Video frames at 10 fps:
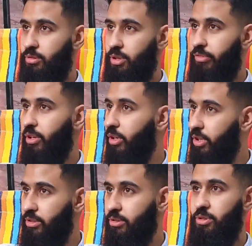Traffic
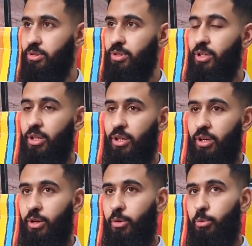lights,
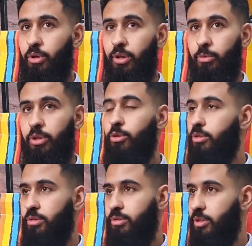well, we don't
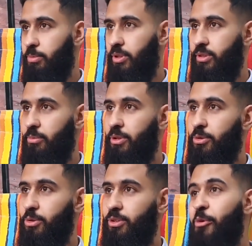respect them at
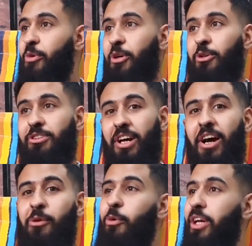all. We cross the
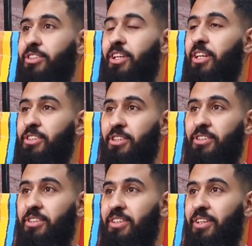highways like this.
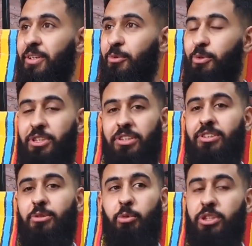We just
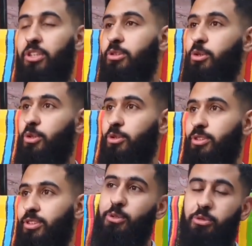cross
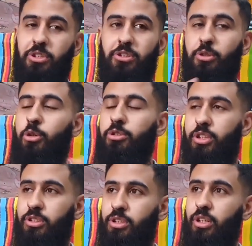the
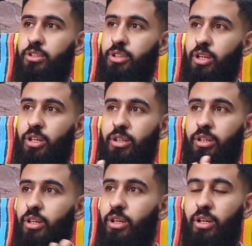streets like
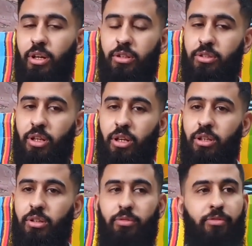it's like
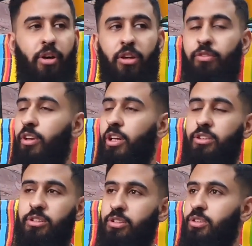5
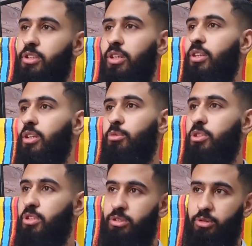lanes street, and we
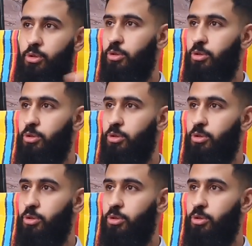just cross